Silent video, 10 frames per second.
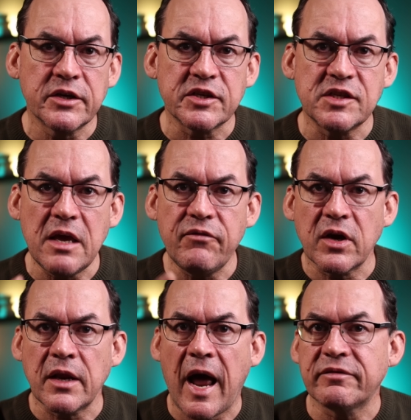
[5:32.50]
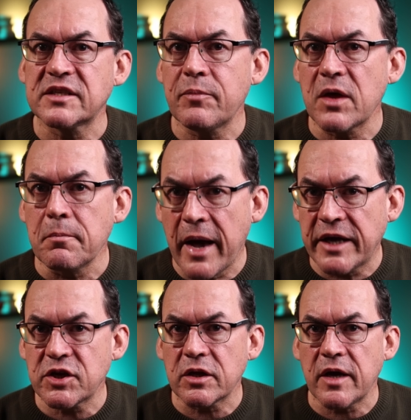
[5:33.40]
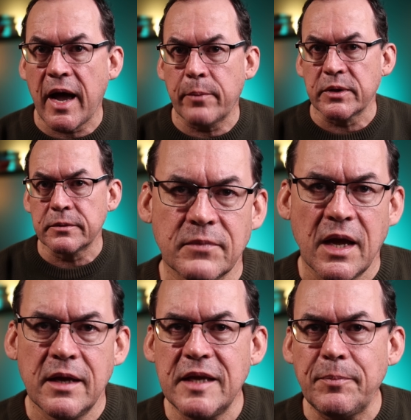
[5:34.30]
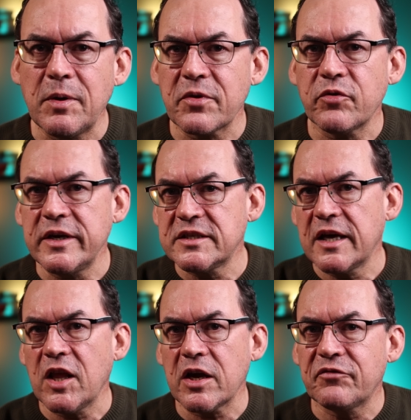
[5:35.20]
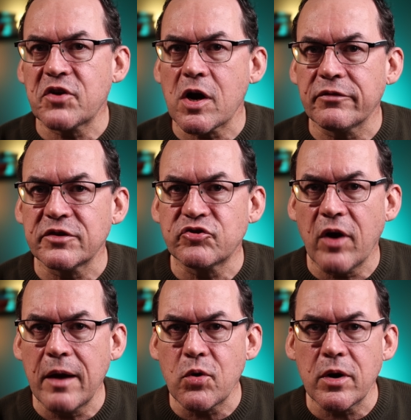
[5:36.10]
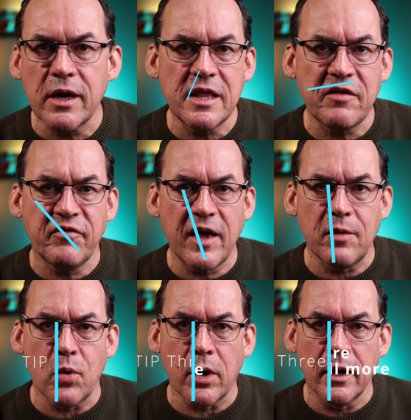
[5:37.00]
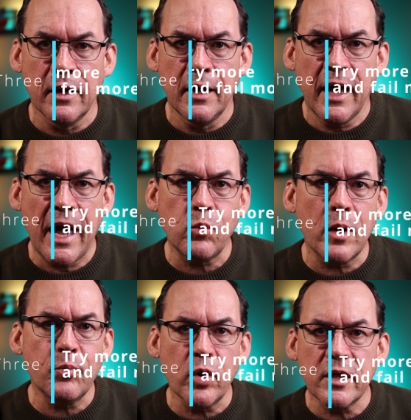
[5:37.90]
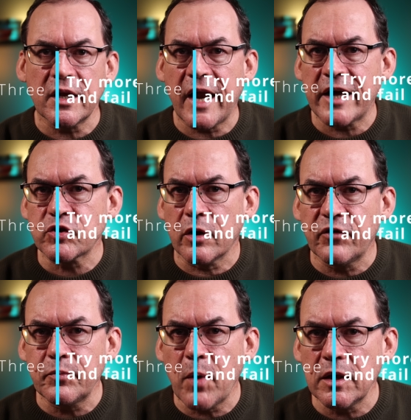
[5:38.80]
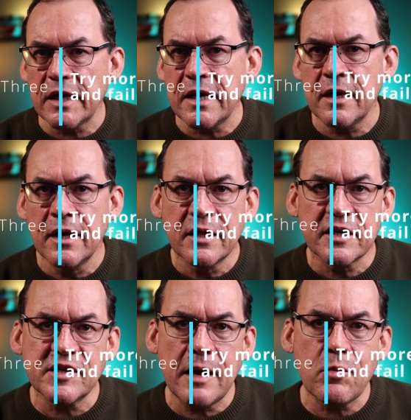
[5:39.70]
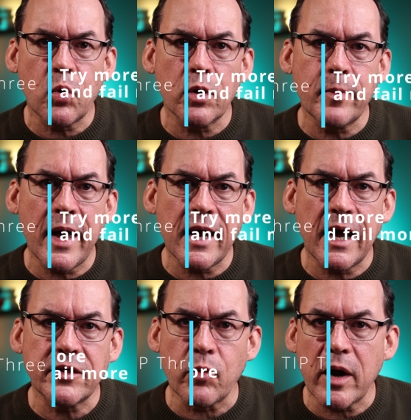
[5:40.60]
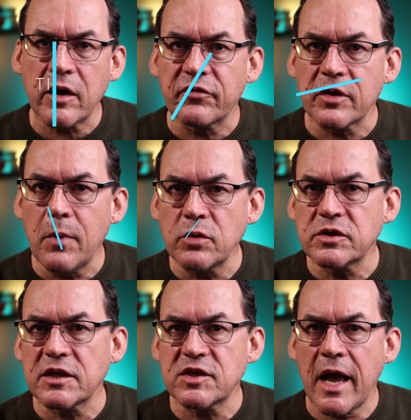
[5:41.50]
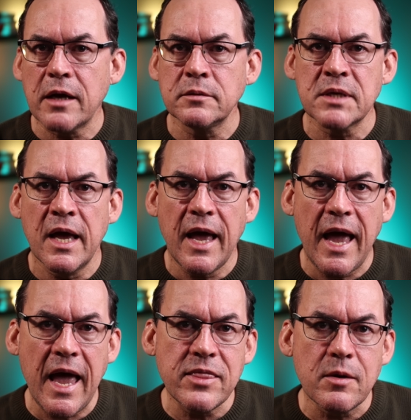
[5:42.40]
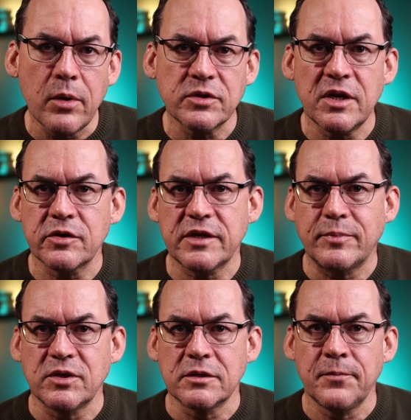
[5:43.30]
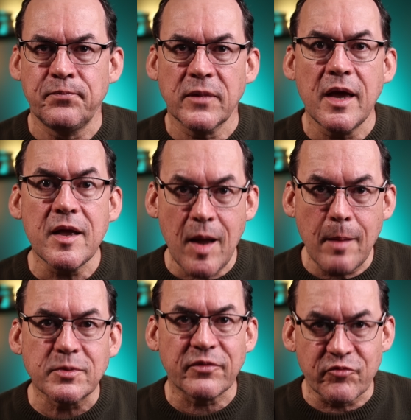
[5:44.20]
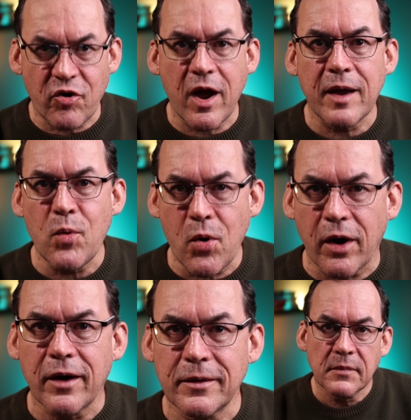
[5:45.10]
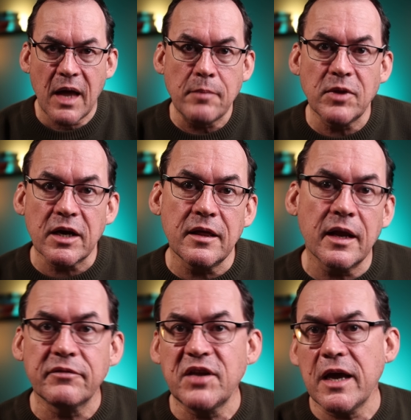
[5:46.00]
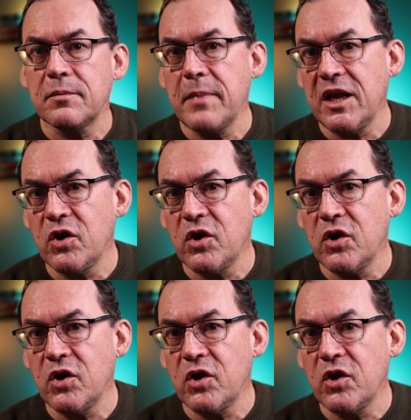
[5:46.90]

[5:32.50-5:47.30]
to see if you can have something magical happen. Tip number 3 is that lucky photographers try more and they fail more. At one point in the National Football League, the same quarterback had the record for the most touchdowns and the most interceptions. It comes from trying more. I'm lucky that I've taken many